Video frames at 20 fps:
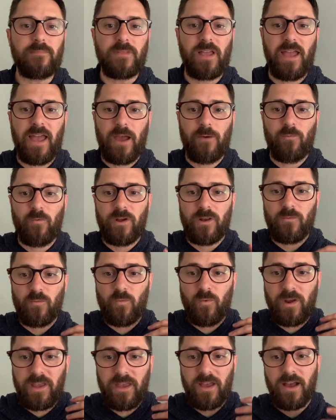And when
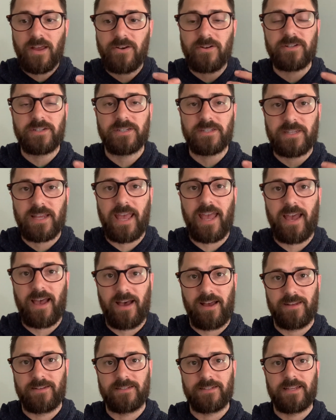we
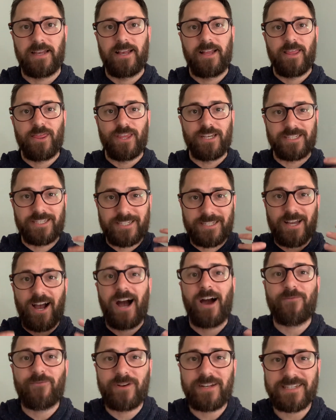understand the
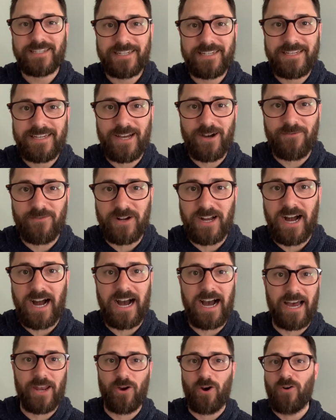sovereignty of
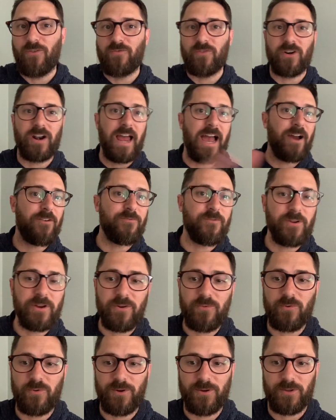God over every
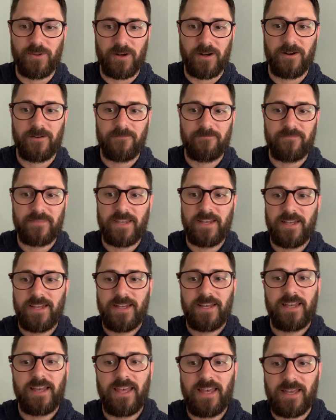ruler,
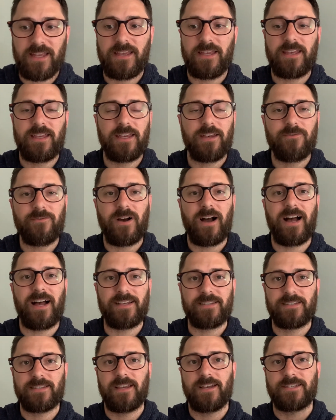it can give
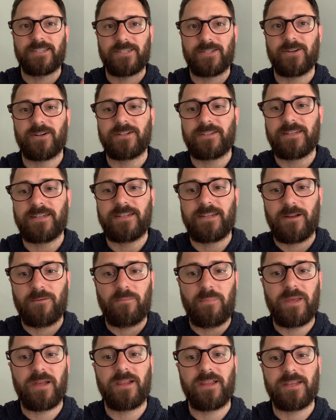us a certain
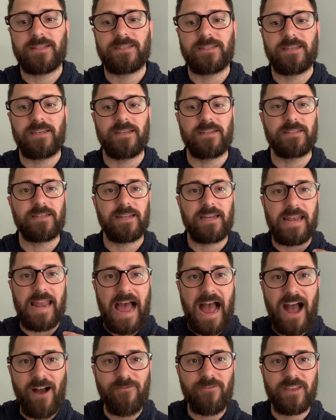ability to
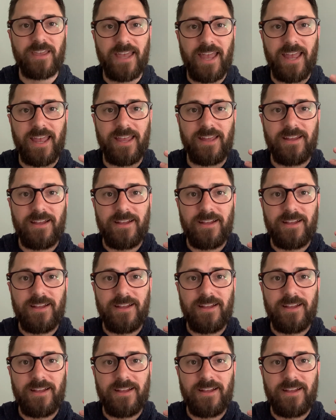navigate